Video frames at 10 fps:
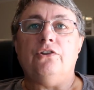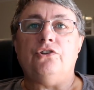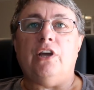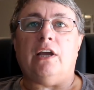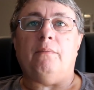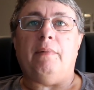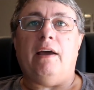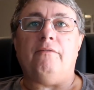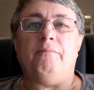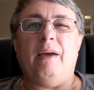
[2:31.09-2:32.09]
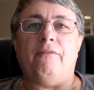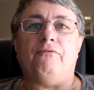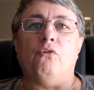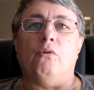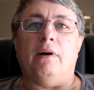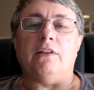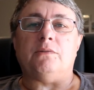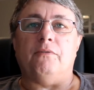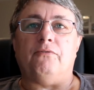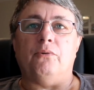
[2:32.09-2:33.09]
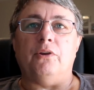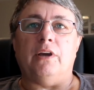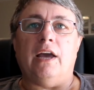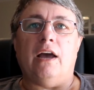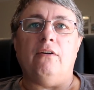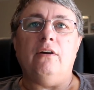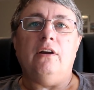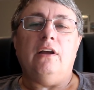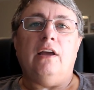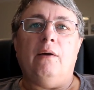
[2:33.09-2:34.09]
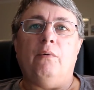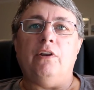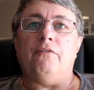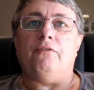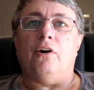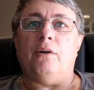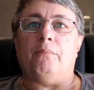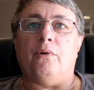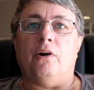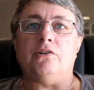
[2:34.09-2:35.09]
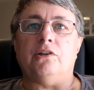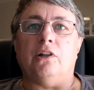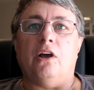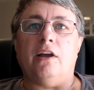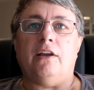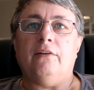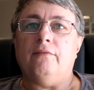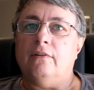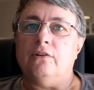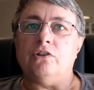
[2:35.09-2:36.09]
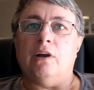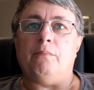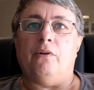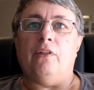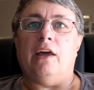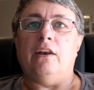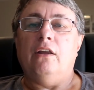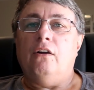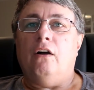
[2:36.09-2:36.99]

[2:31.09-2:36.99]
check about 4 months before you go, and when you find a price you like, jump on that.